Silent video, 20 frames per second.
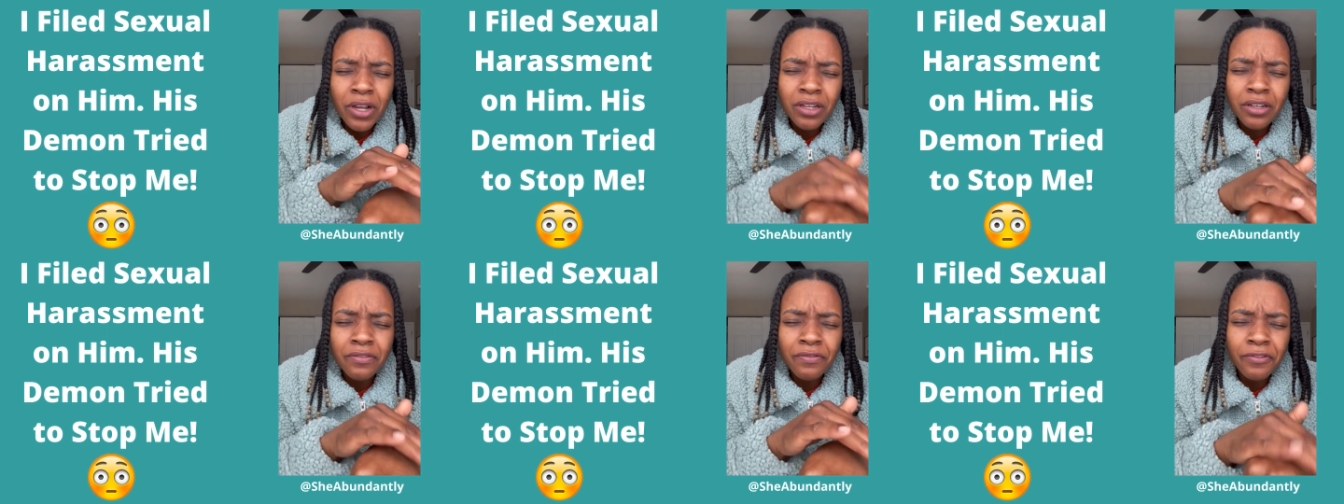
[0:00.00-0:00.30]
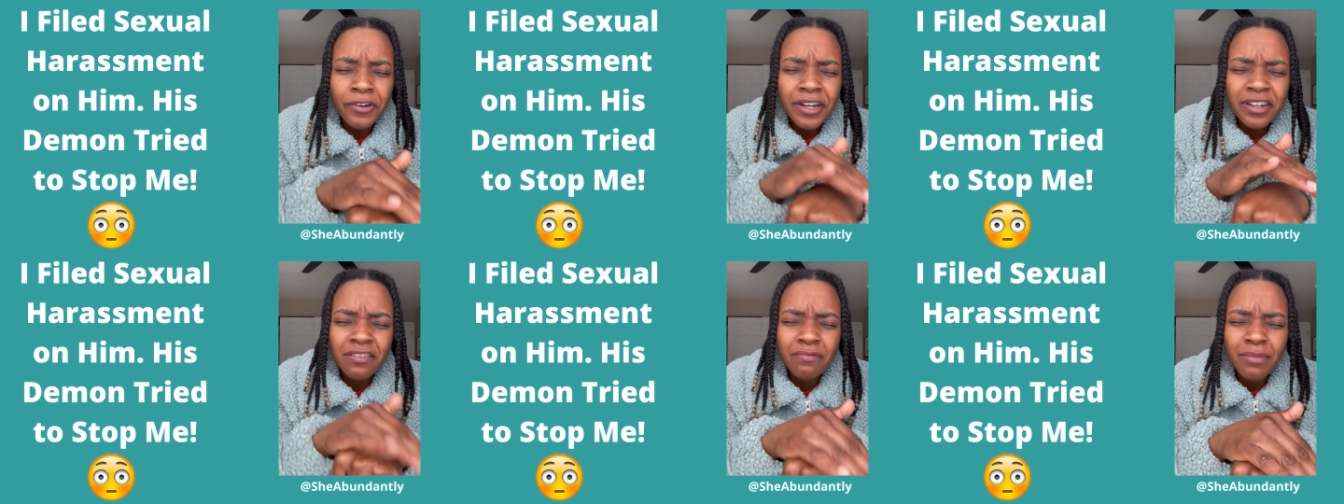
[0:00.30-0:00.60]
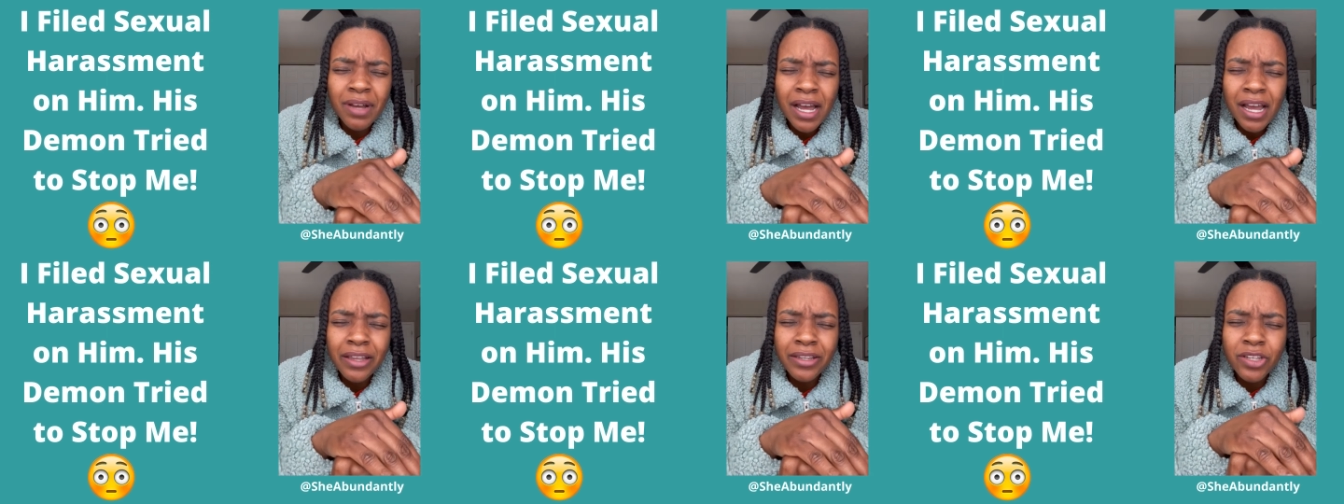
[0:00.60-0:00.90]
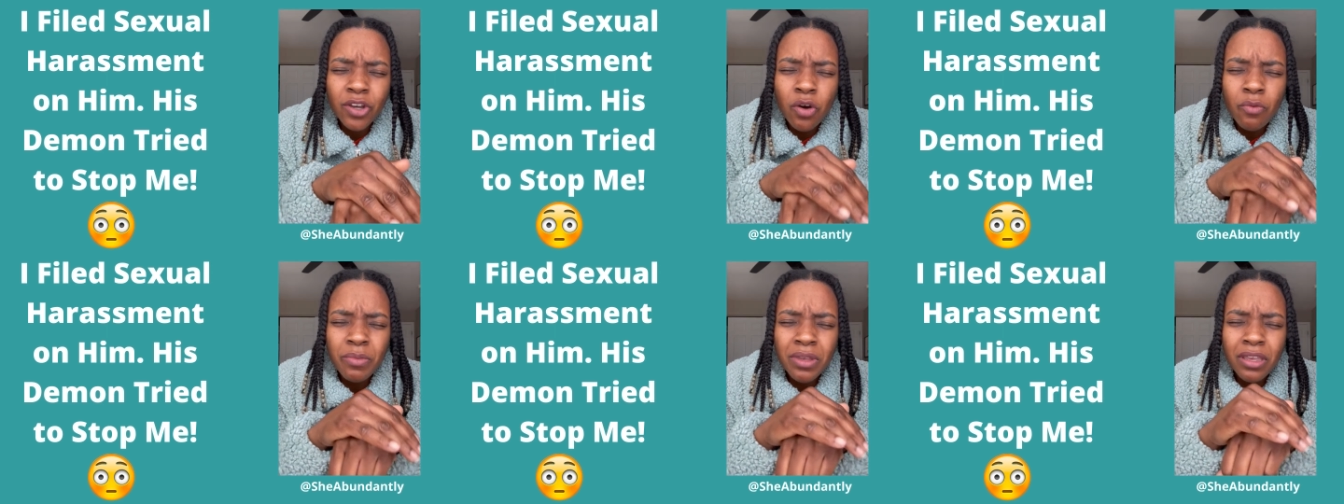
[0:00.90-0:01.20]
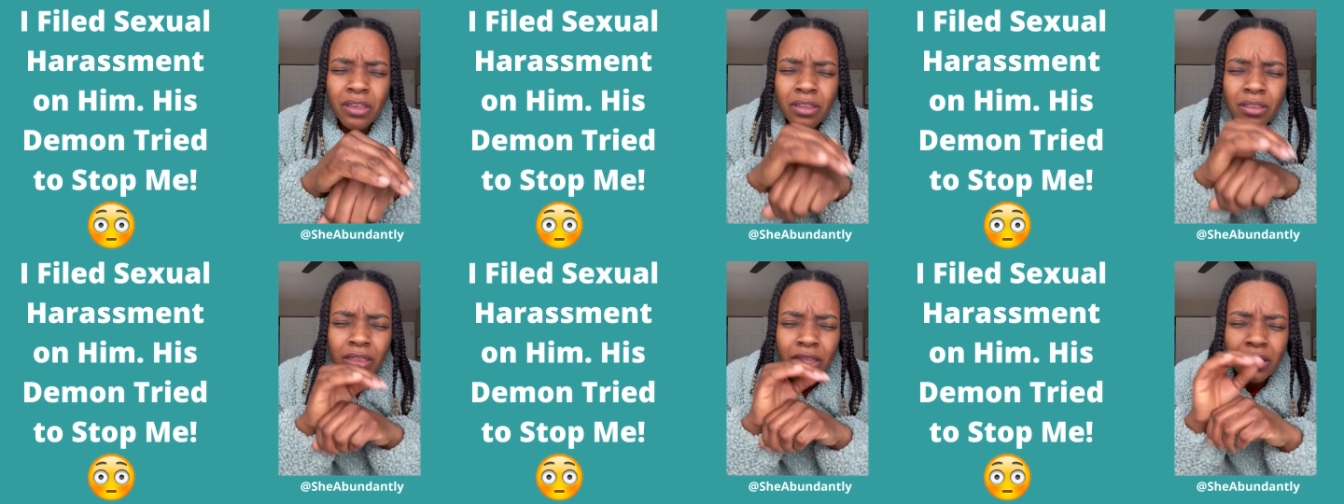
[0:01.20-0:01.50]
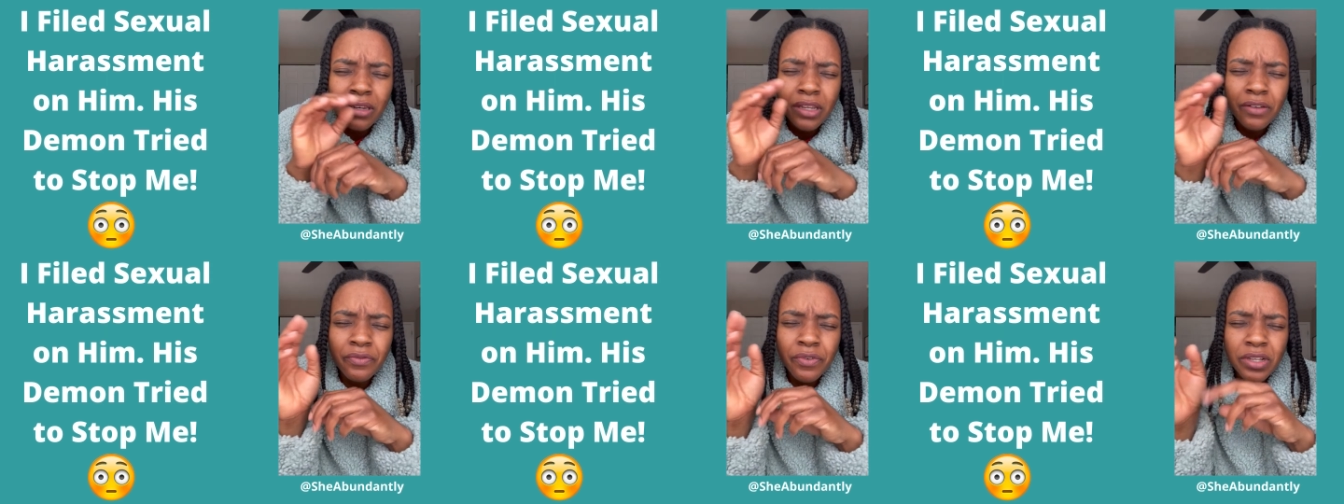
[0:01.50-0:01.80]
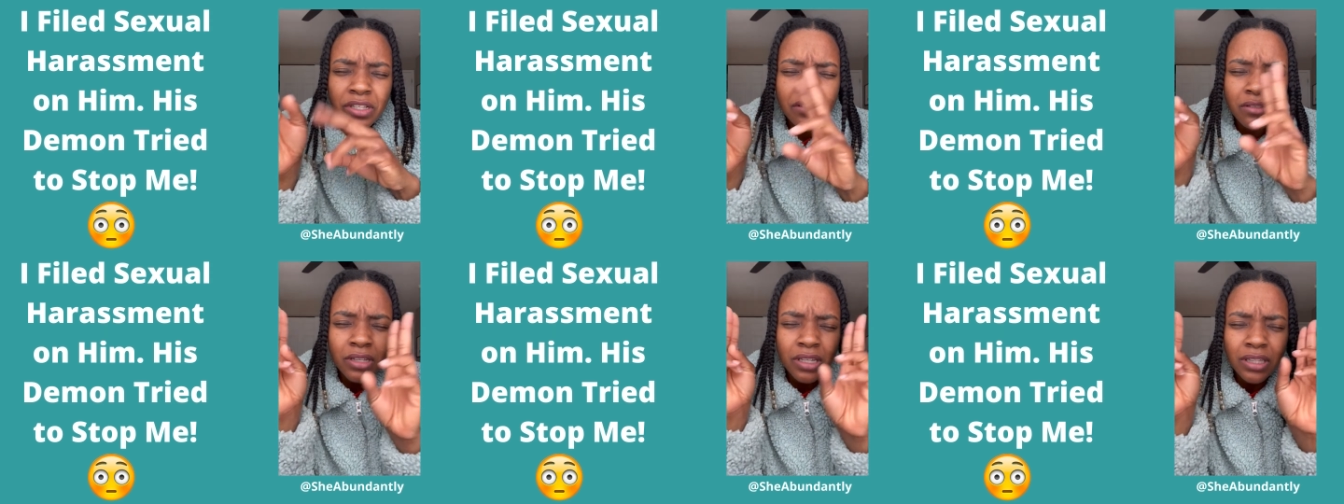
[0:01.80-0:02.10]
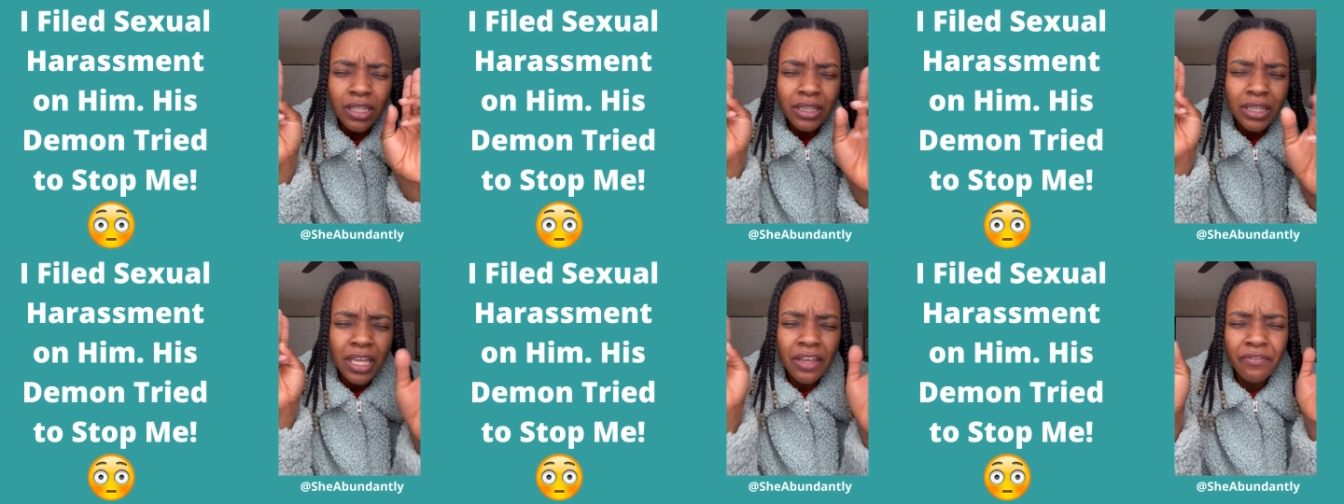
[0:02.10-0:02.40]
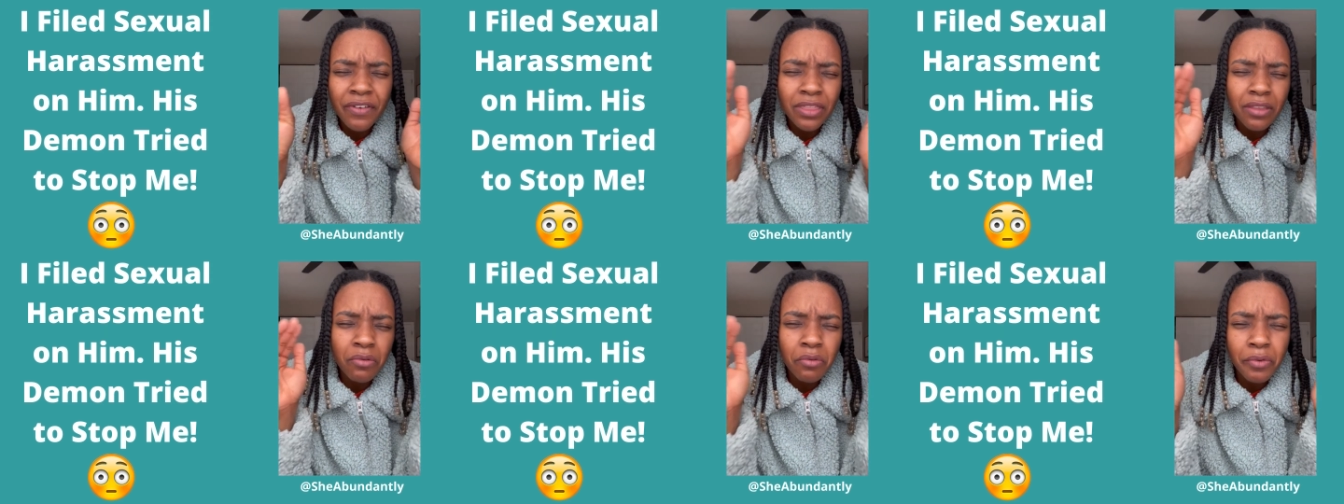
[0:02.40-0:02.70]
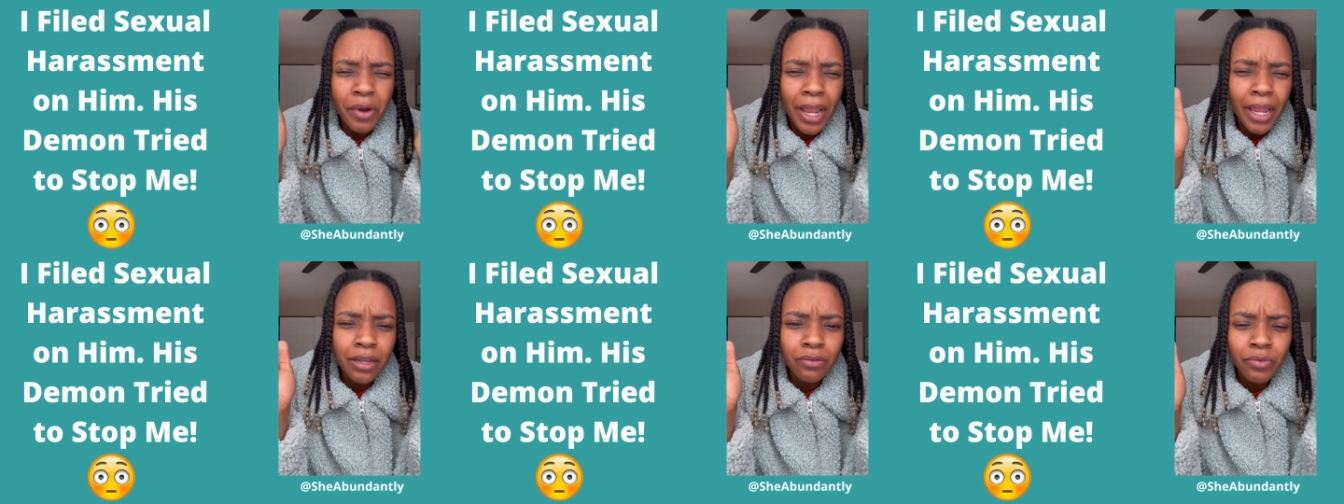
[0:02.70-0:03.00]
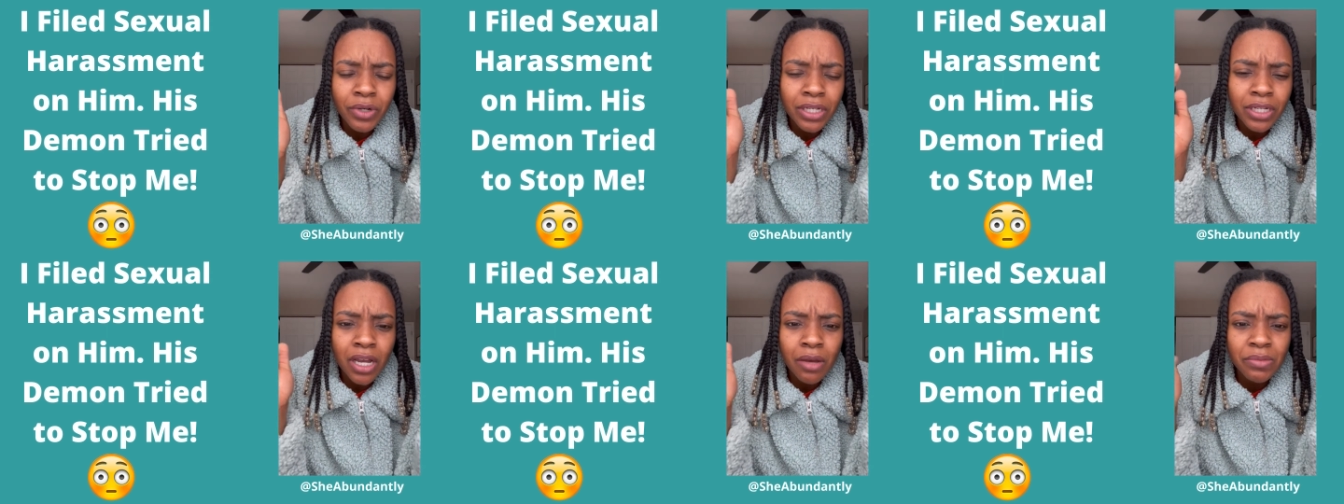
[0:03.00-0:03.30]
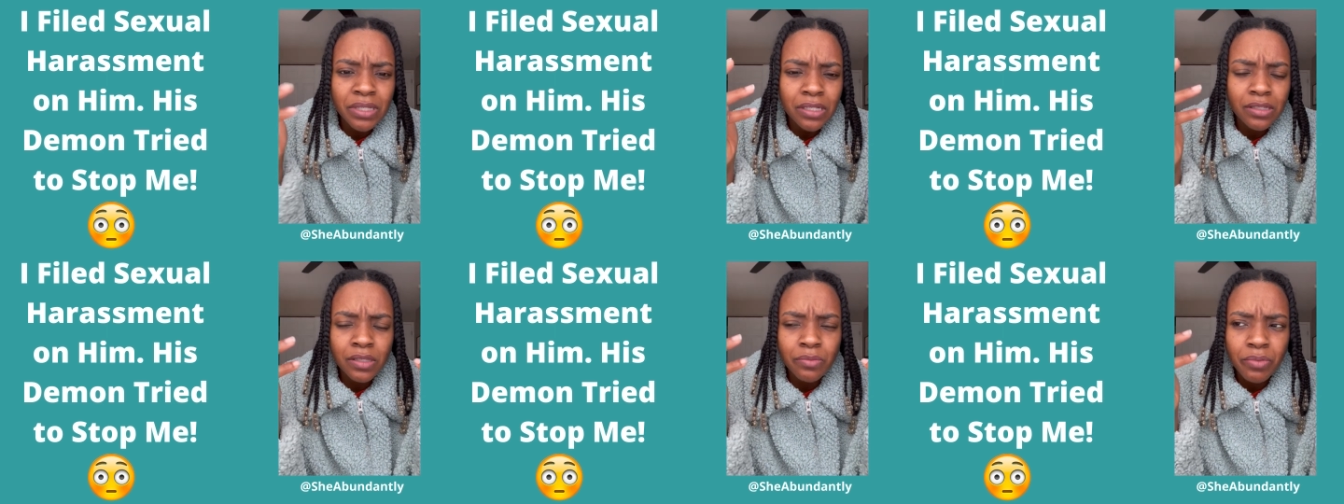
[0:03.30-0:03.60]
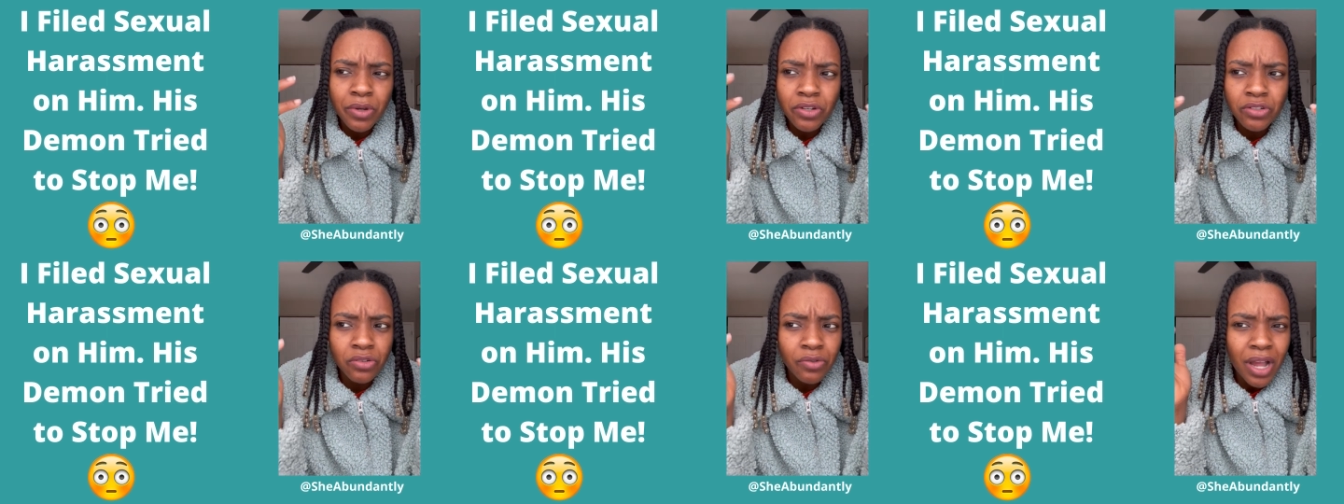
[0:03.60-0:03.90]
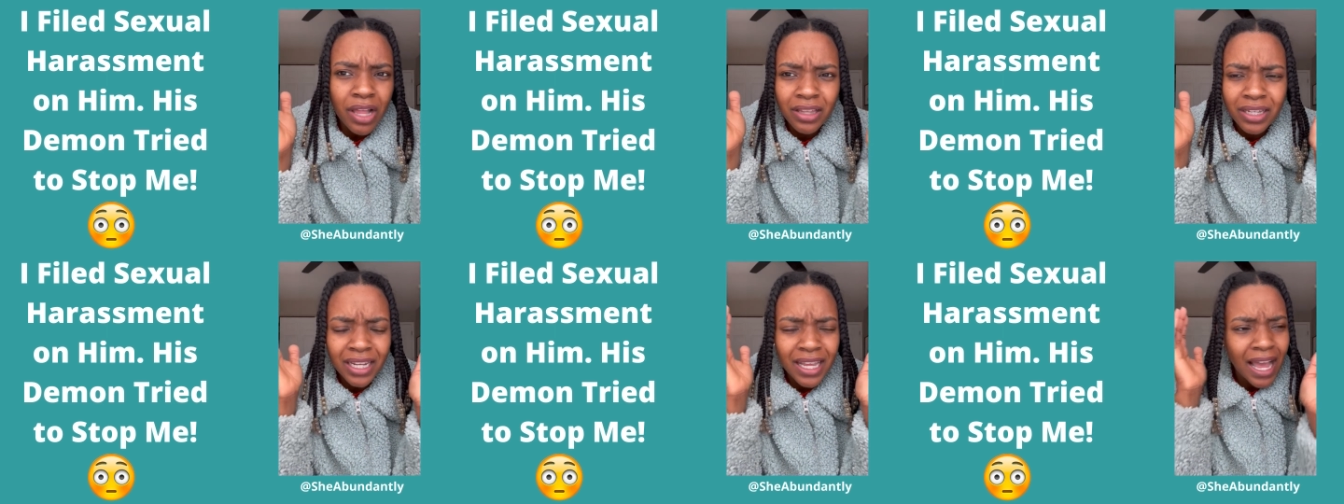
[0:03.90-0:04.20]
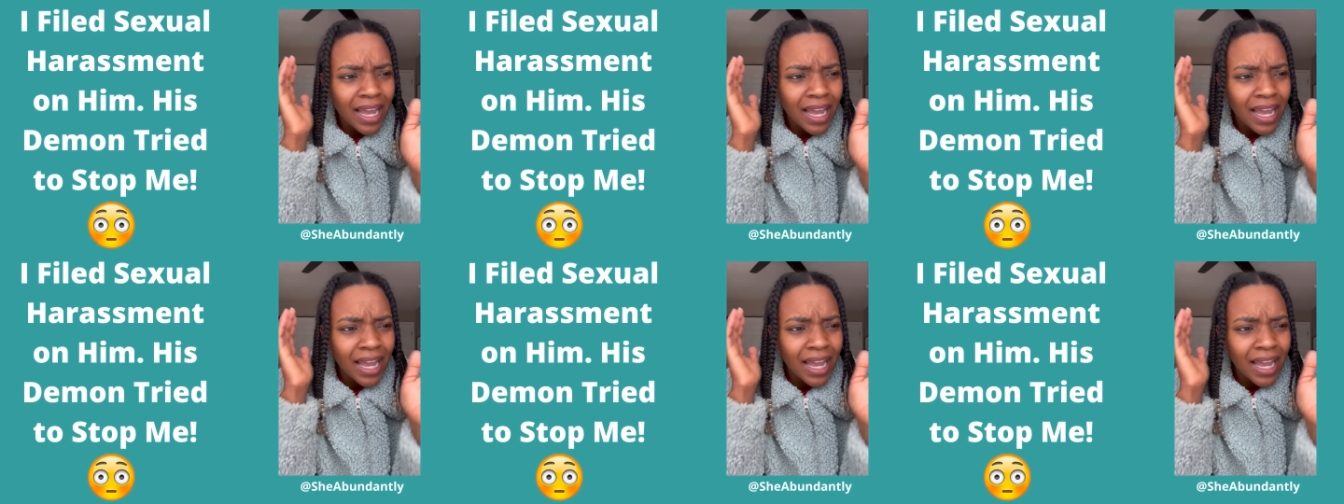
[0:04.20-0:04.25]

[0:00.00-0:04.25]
good friend of mine told me the difference between the left and the right when it comes to spirituality.